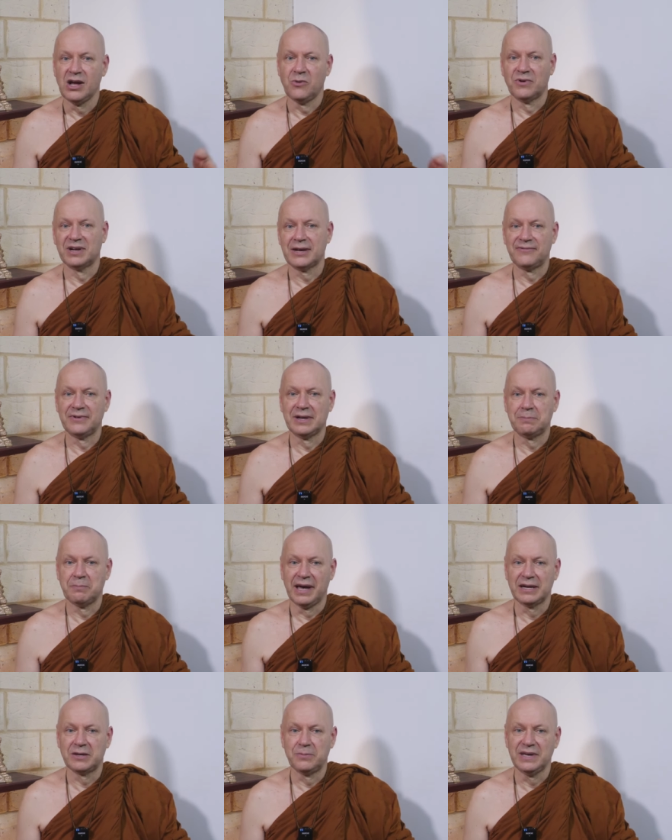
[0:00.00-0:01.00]
whatever it
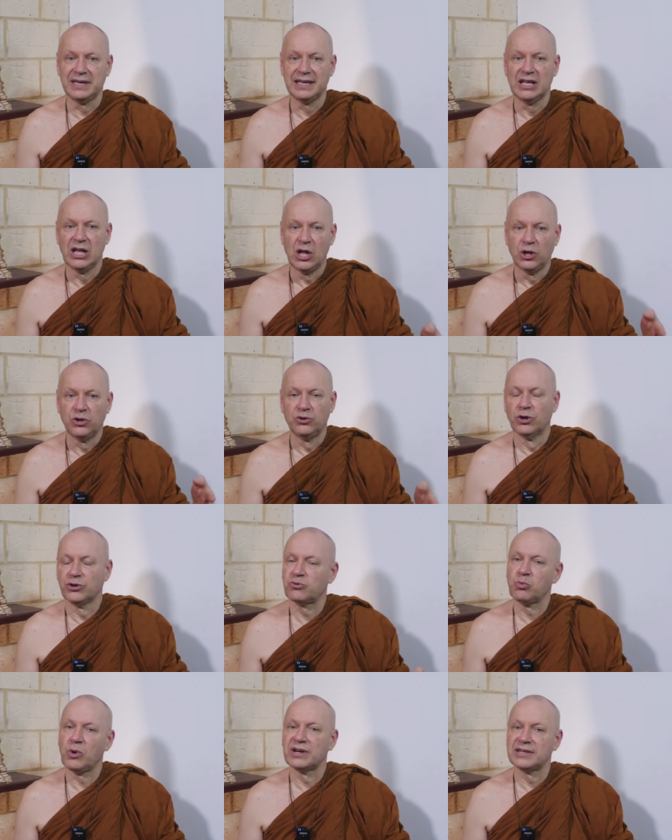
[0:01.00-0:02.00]
might be,
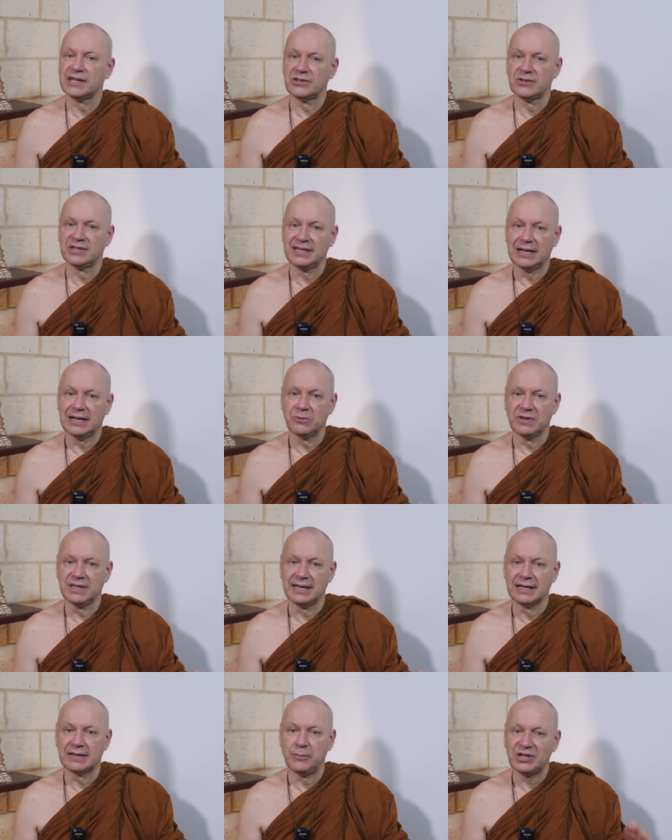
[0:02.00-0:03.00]
not wanting to deal with
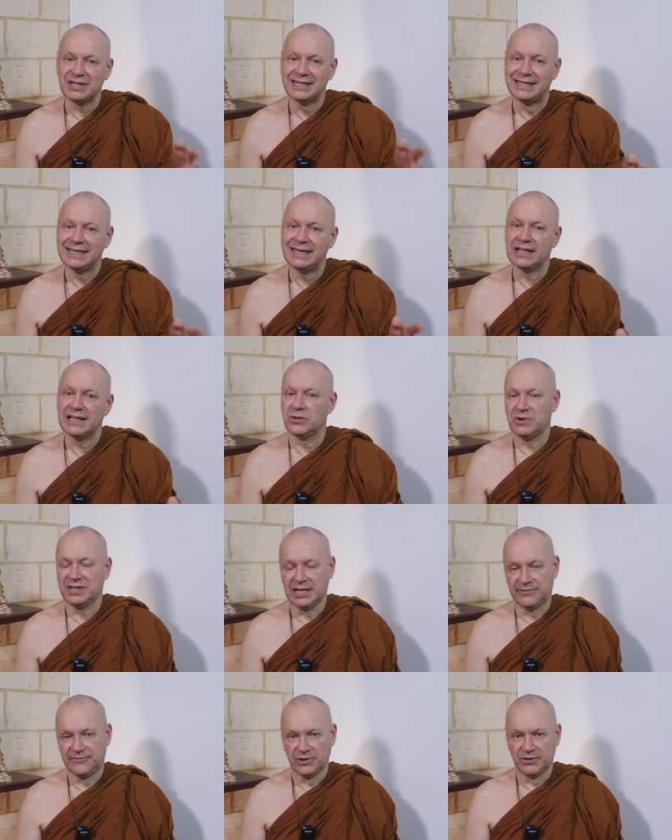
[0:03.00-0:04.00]
it, but deal with
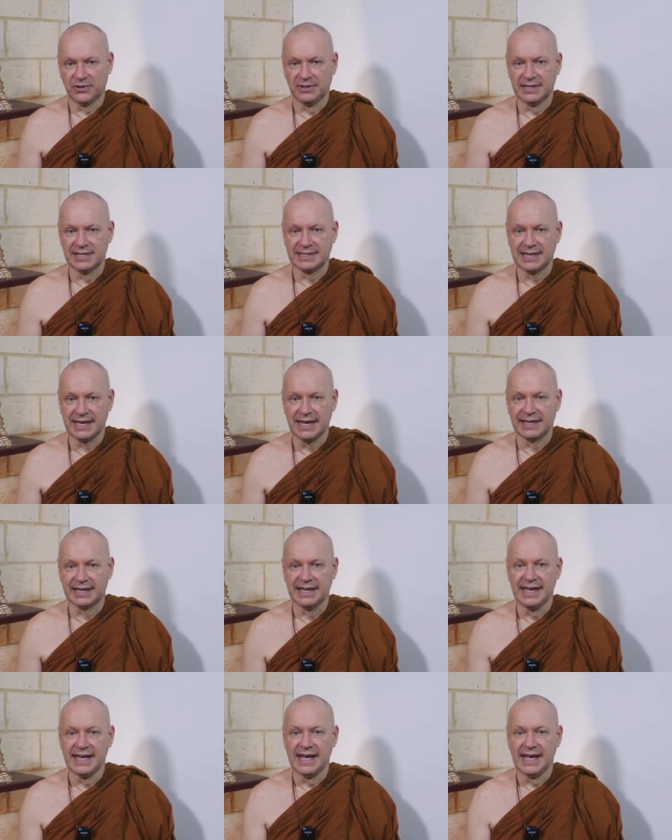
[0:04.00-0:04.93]
it for goodness sake.